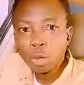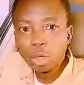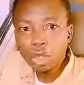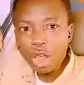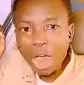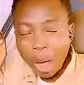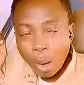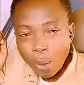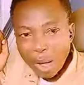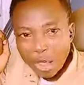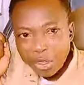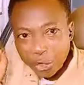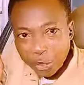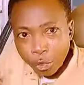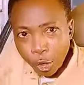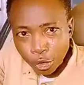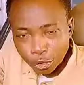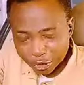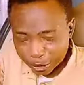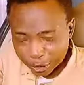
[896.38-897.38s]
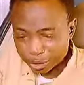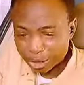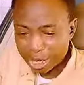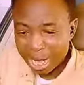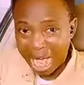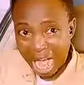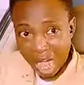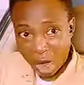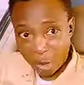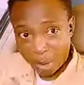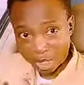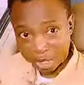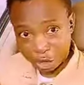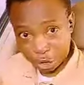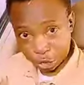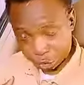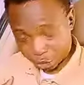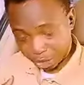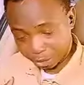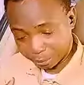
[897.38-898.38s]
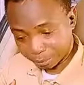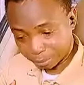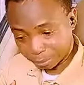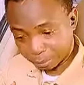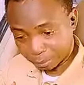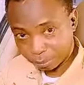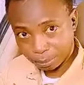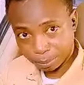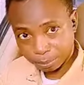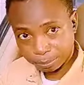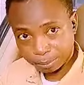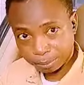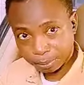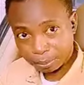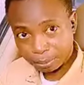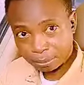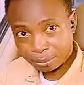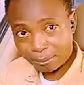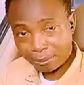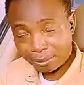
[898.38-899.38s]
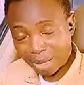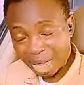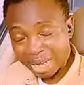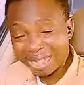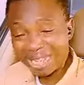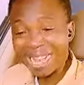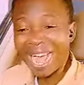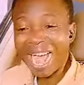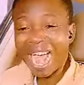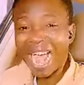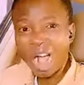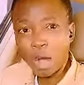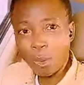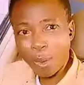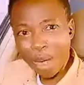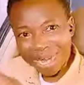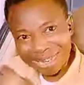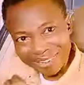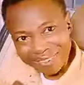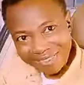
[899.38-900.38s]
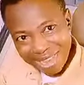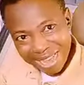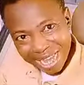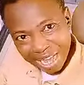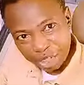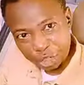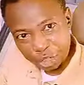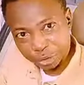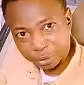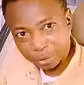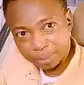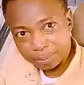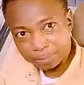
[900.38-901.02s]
our thoughts are our children. They are our creation.